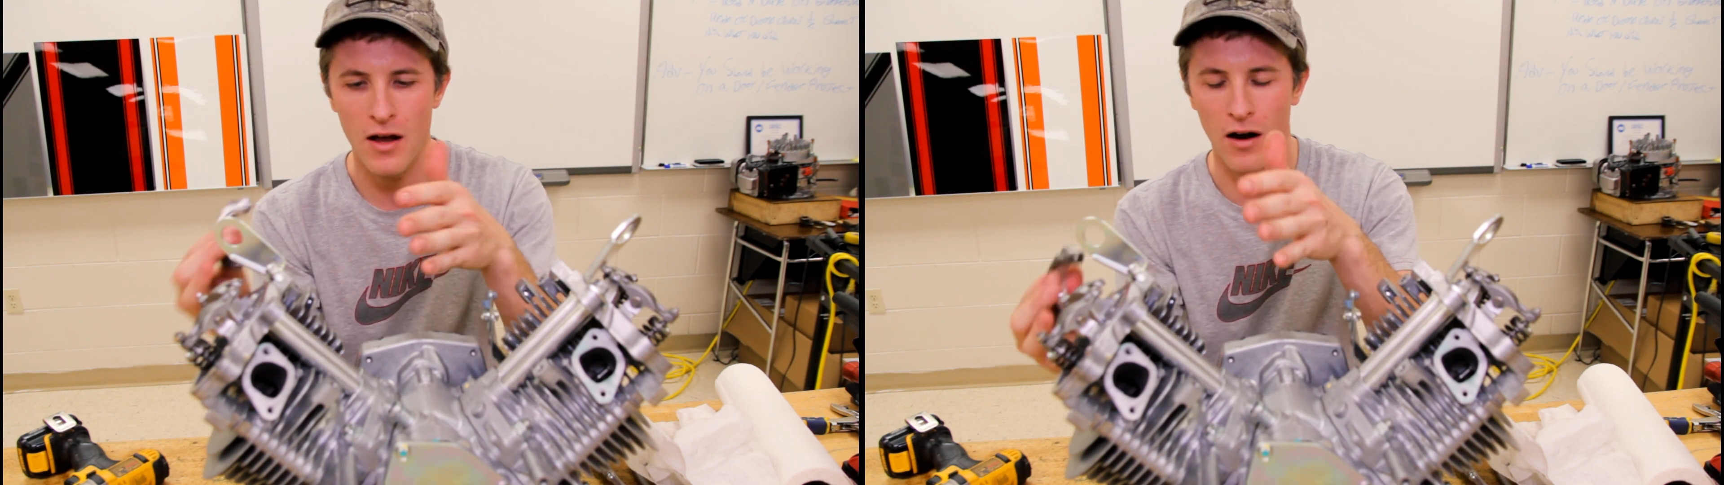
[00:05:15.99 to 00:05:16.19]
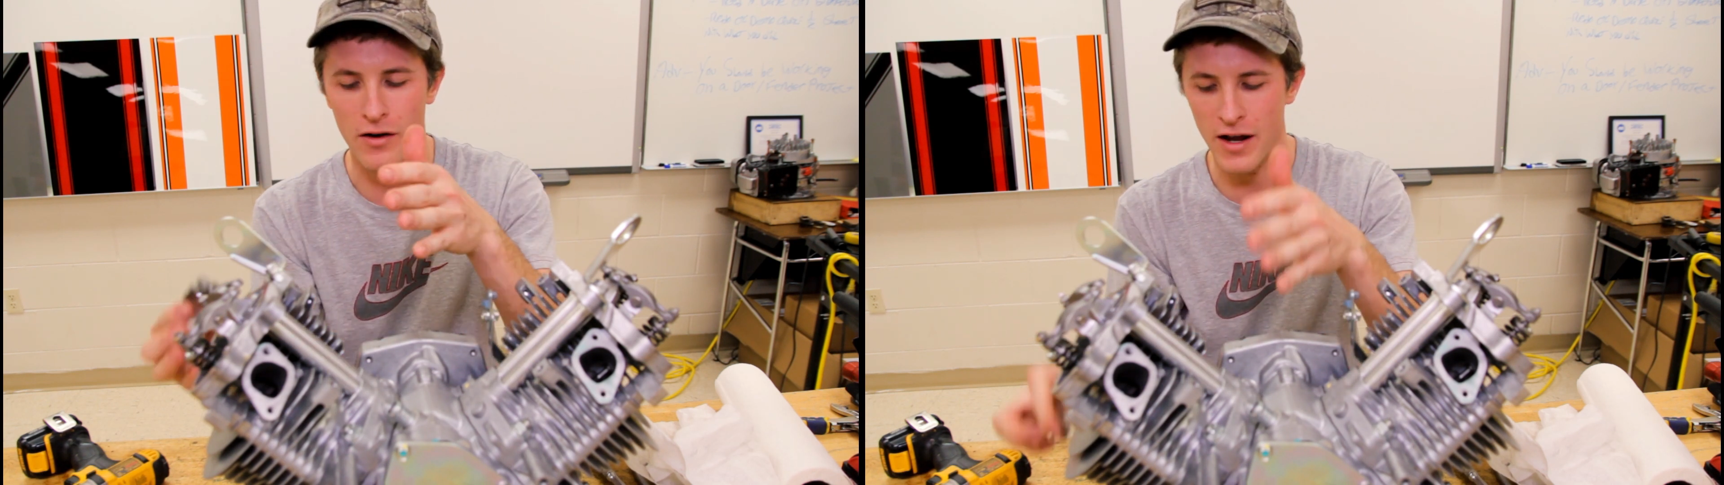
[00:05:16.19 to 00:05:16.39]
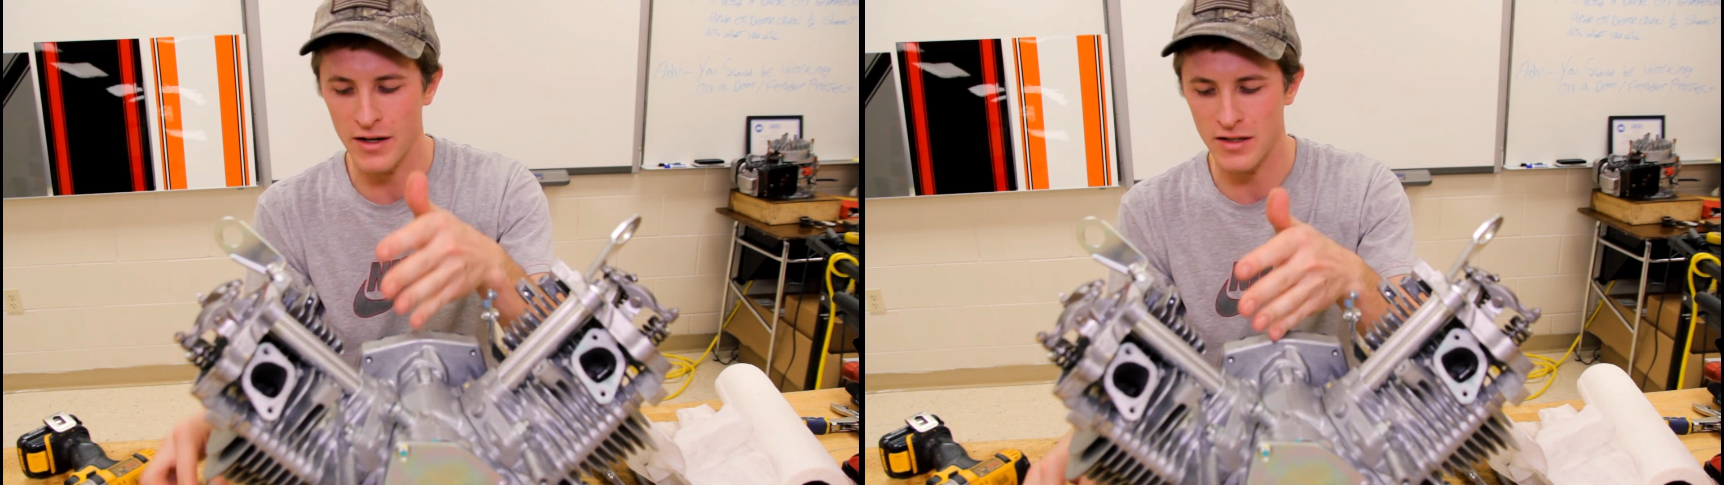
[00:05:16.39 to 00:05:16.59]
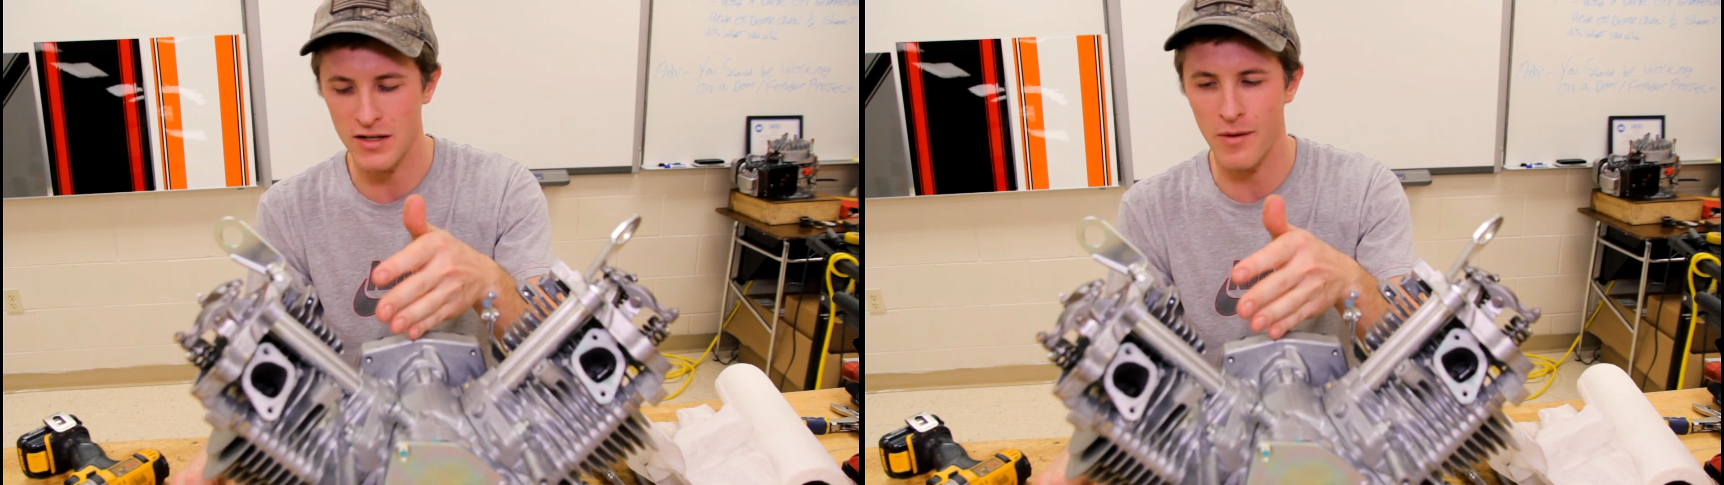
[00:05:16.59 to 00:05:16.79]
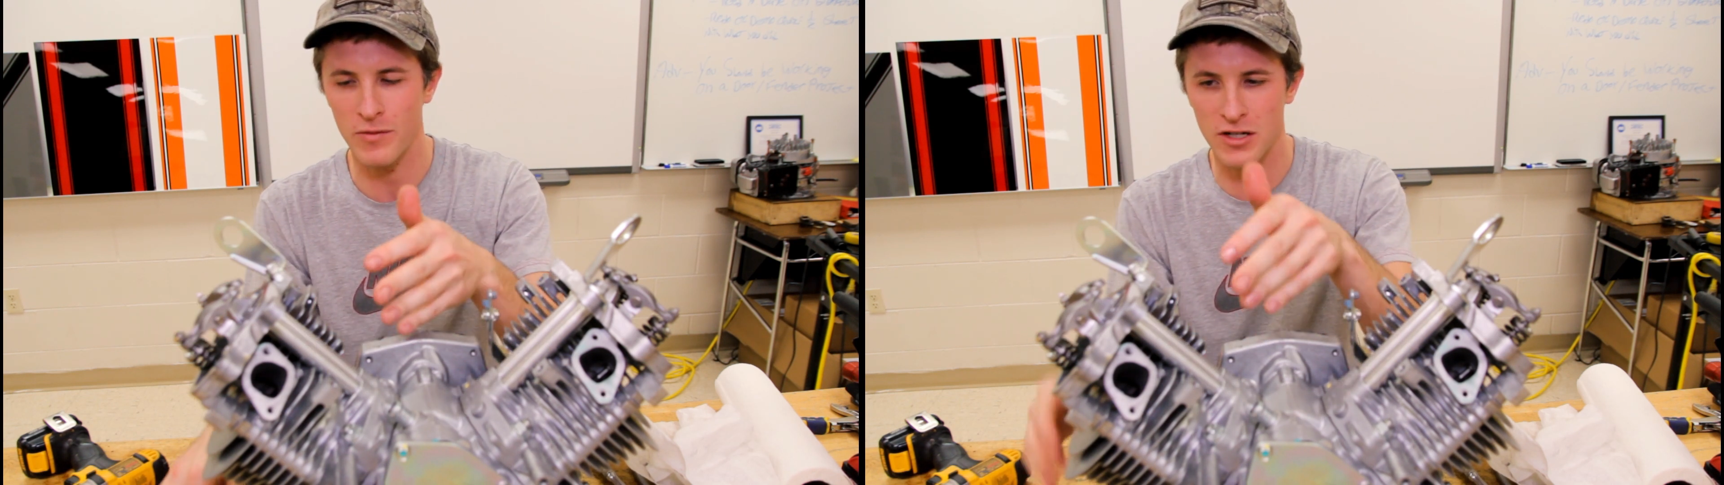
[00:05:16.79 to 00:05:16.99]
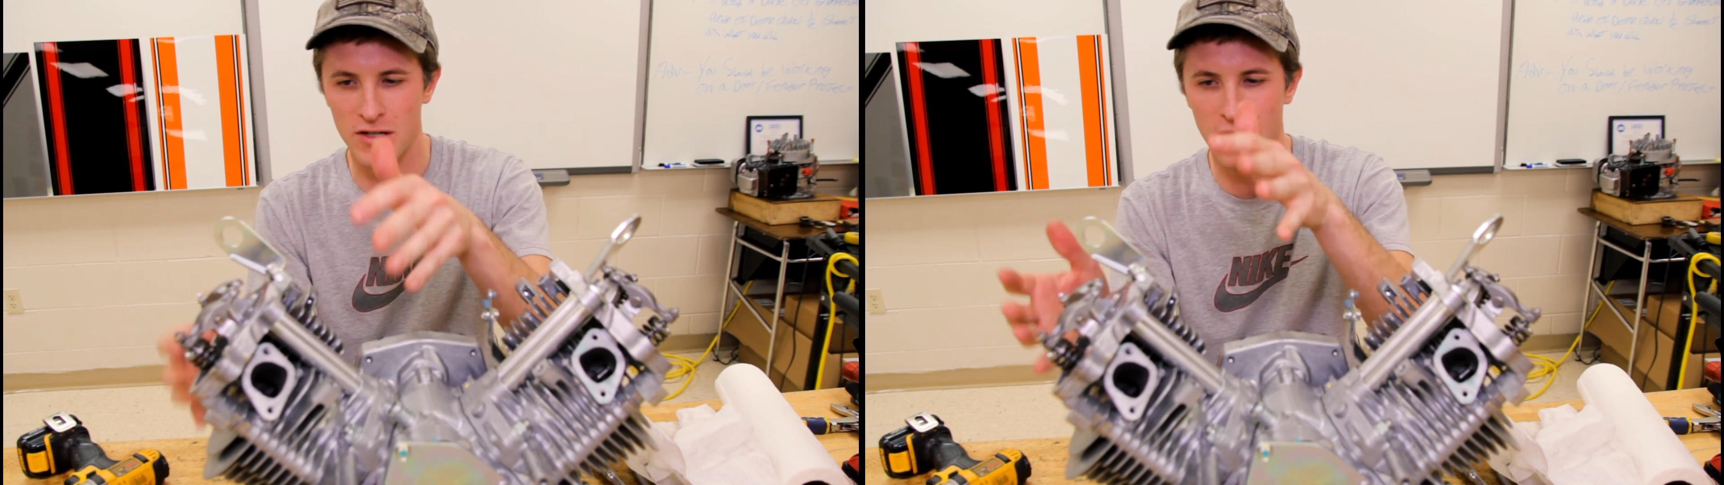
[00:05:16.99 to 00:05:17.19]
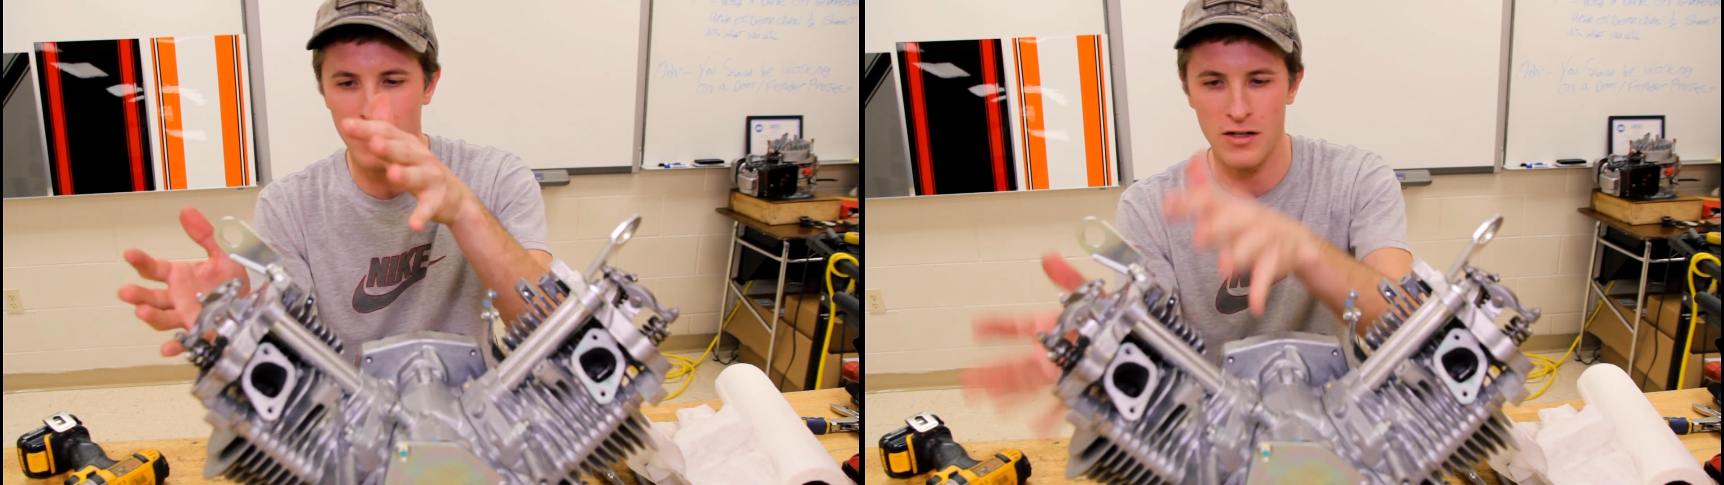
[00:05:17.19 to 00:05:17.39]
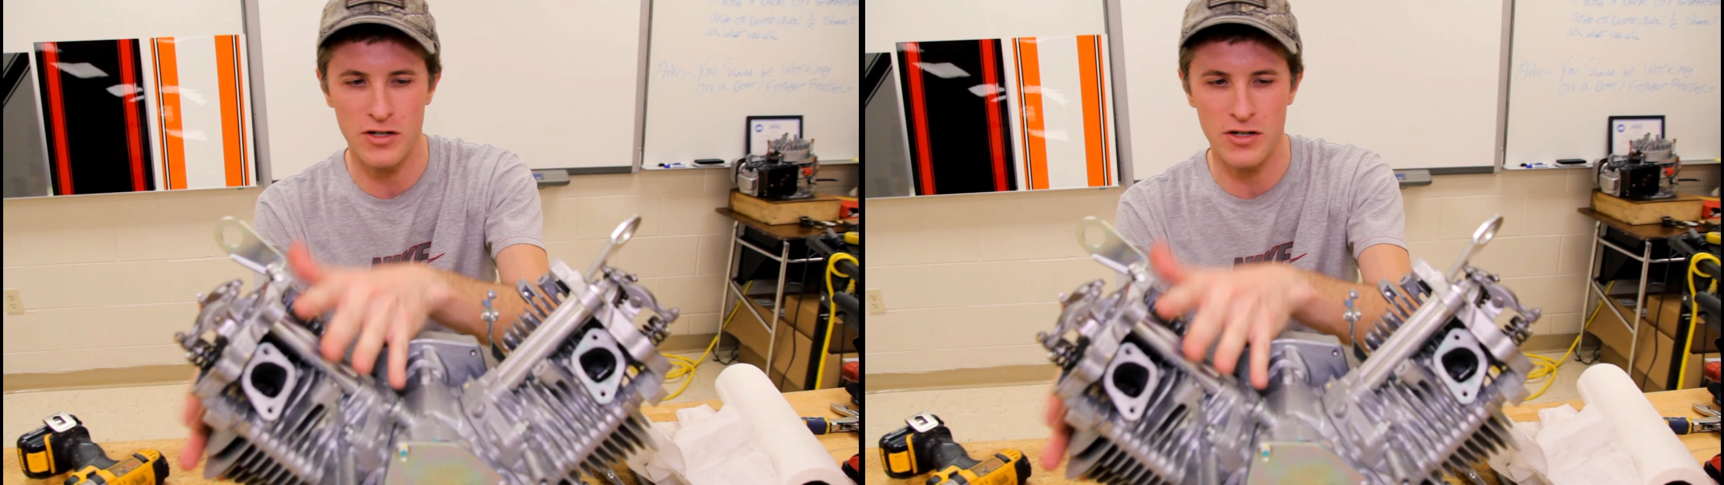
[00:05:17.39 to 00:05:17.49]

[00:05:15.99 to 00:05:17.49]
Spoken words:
Our next step, just like the